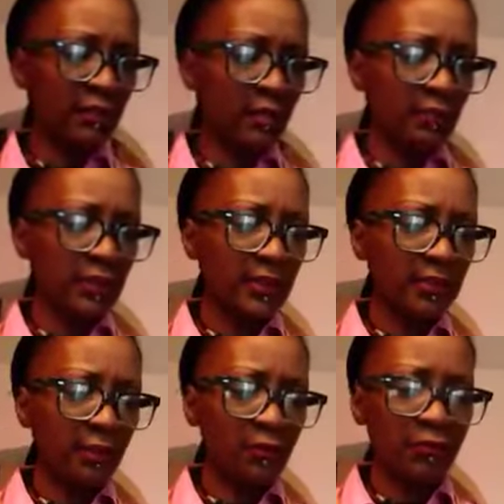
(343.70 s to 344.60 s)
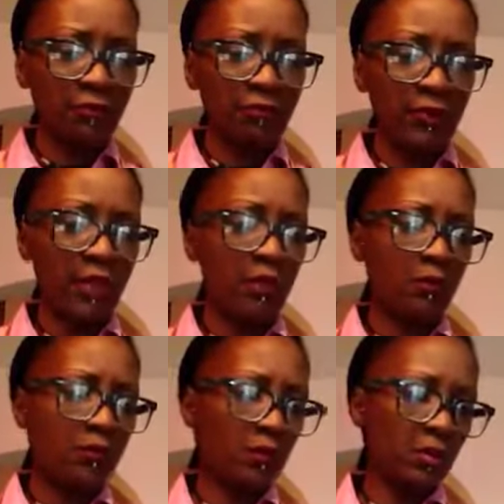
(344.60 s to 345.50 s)
notice. Oh no.
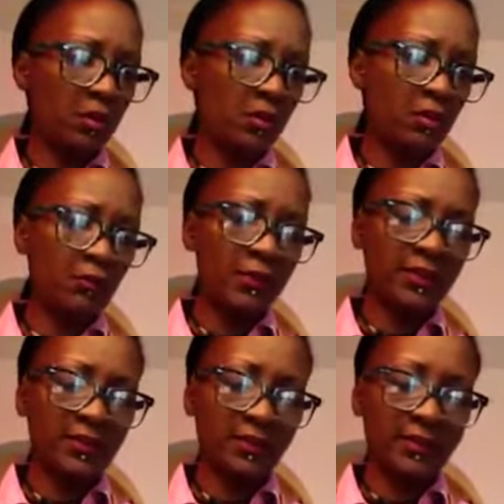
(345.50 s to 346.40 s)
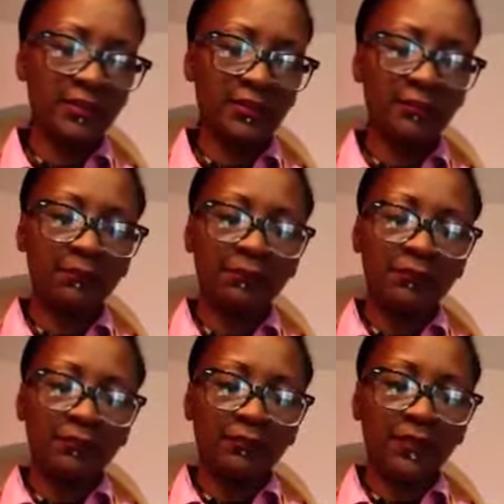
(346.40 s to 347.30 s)
What is this?
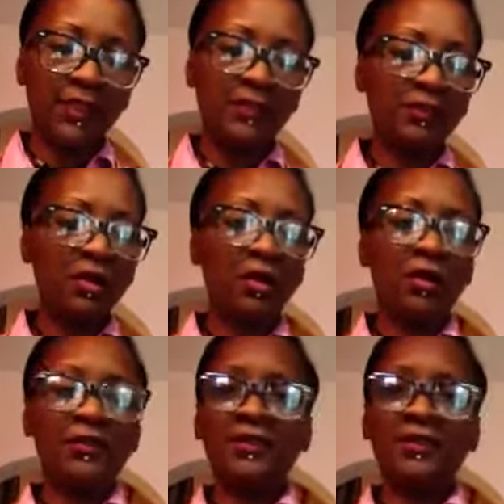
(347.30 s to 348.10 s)
It's called Art